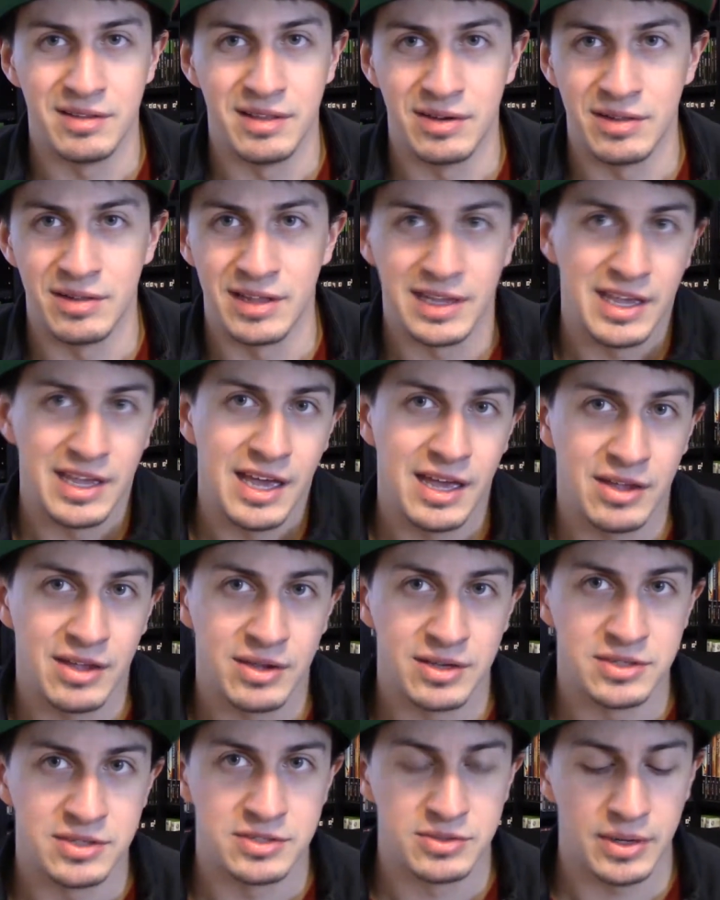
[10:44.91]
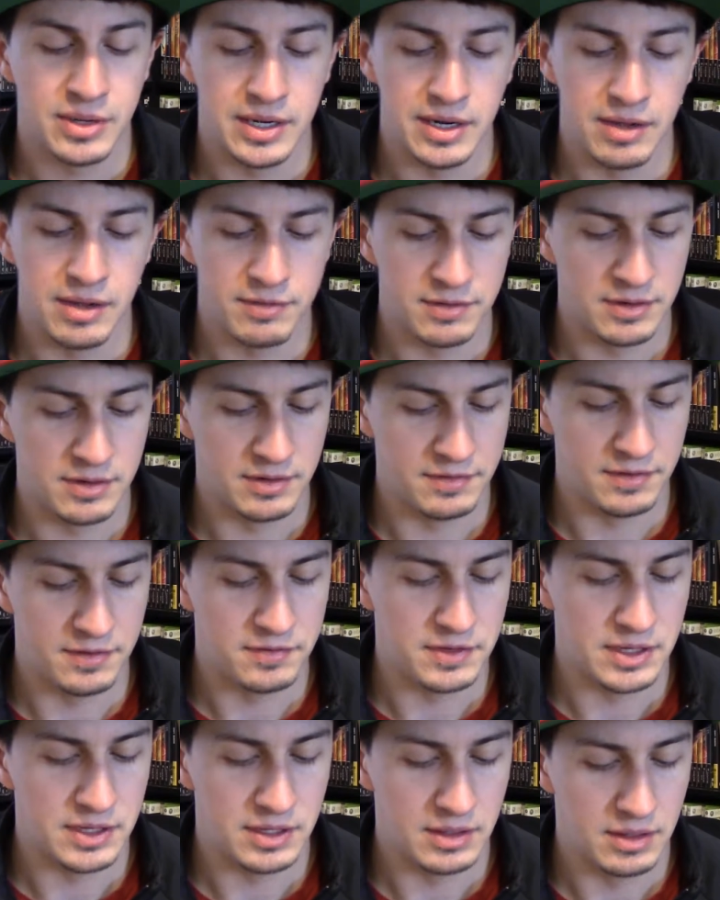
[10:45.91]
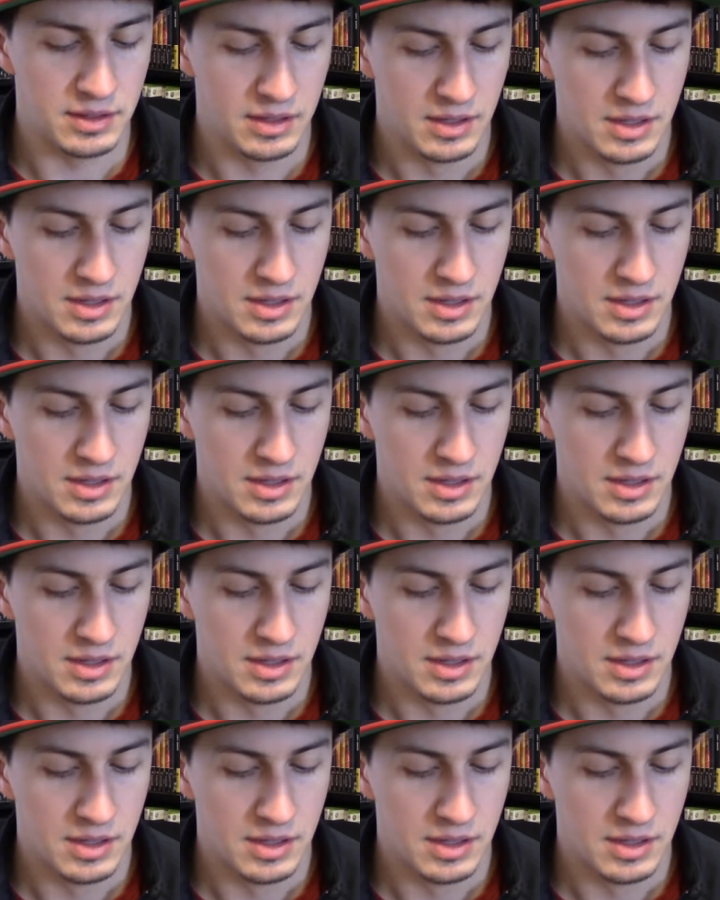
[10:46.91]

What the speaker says: they're like, yeah, you can just trade it out for $15